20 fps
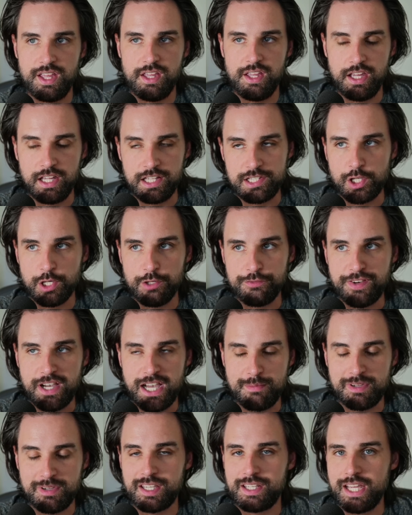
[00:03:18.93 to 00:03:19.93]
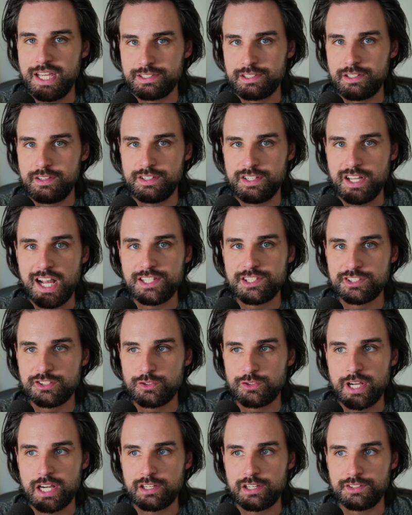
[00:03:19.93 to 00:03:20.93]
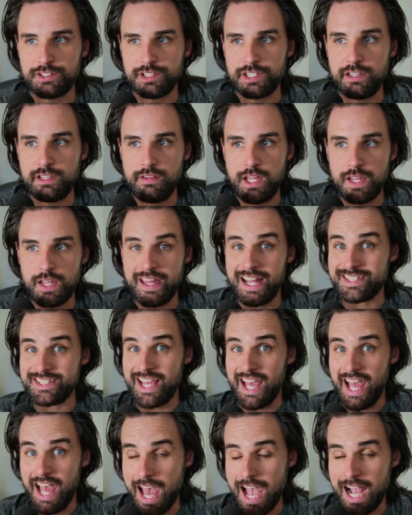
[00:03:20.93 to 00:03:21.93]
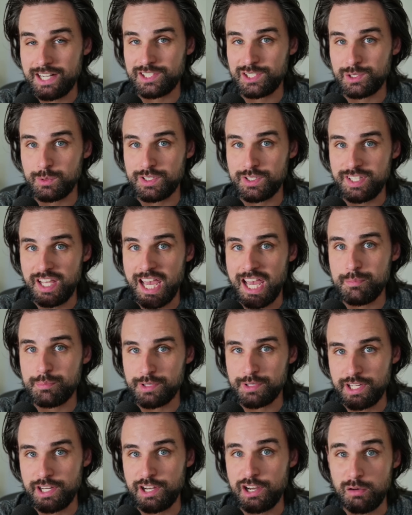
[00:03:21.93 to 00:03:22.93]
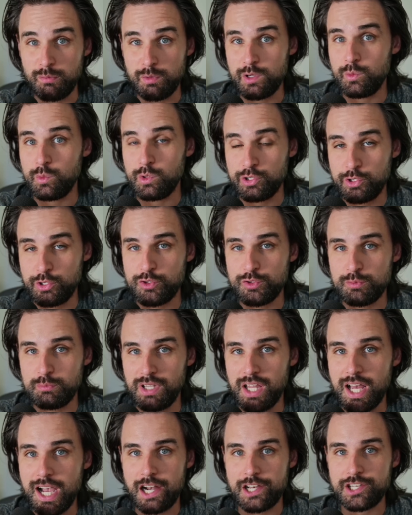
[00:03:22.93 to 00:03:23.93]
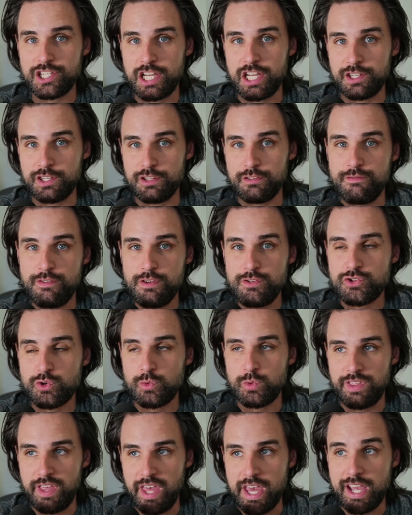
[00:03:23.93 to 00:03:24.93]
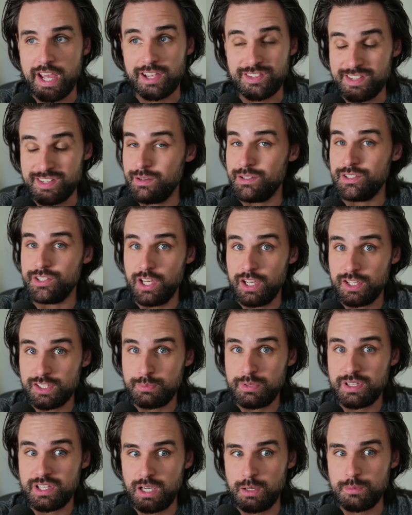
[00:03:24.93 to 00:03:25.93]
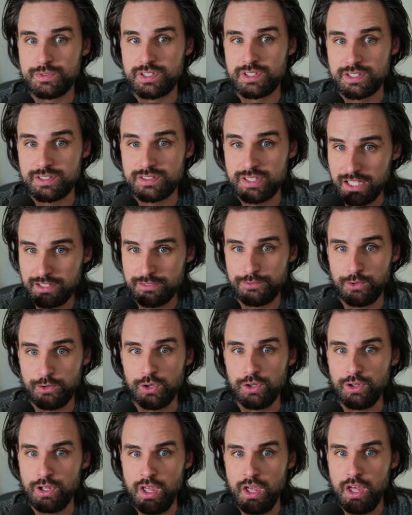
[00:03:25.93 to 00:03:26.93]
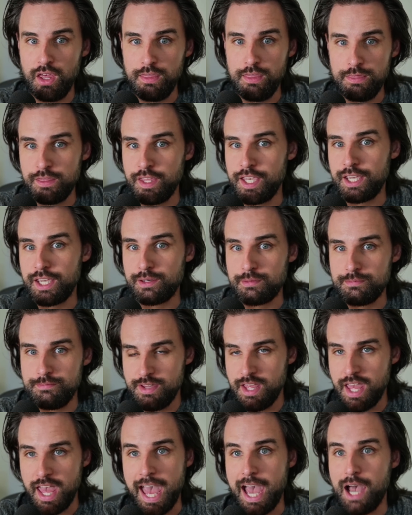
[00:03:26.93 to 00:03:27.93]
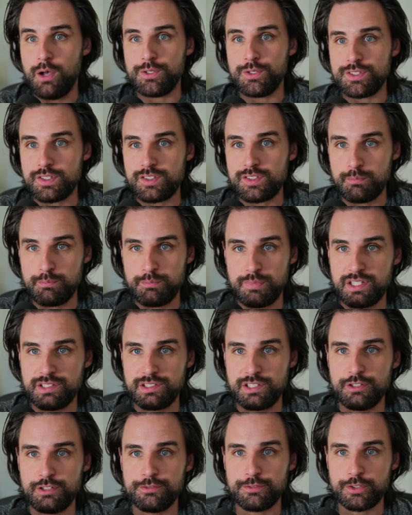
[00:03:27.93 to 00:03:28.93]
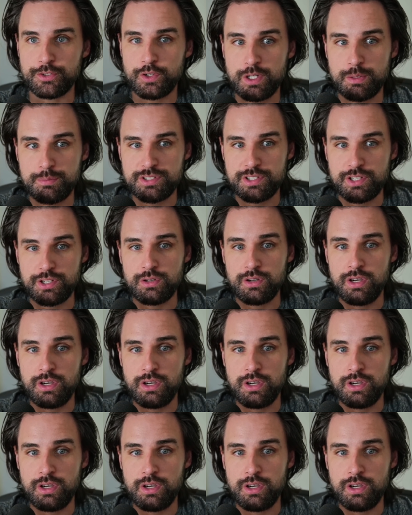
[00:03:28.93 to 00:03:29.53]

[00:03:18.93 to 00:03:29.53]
And so, if I'm connecting the dots correctly, and that's actually what's happening here, and we will use blockchain in the future with X, and it does become successful, then how is this a big deal for crypto?